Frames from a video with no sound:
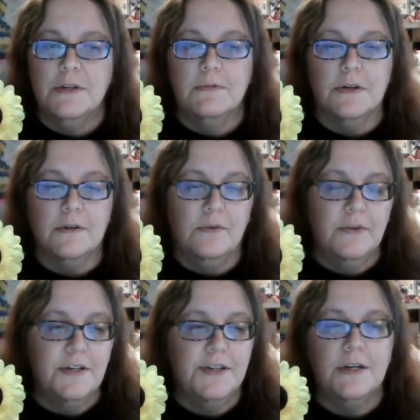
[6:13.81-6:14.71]
You will.
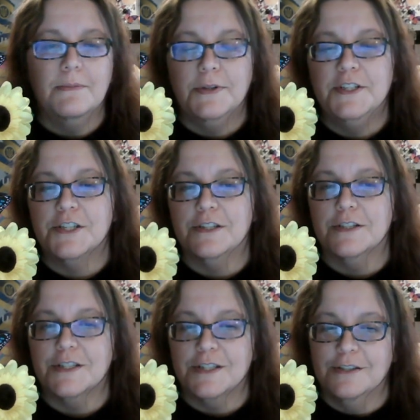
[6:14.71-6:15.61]
The
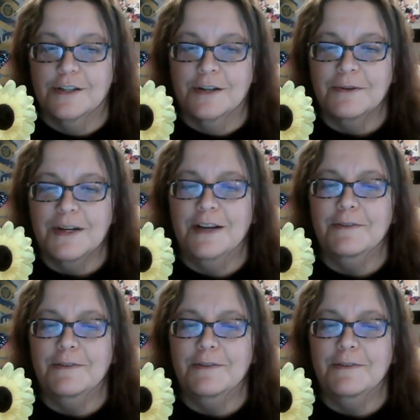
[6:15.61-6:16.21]
completionist and you,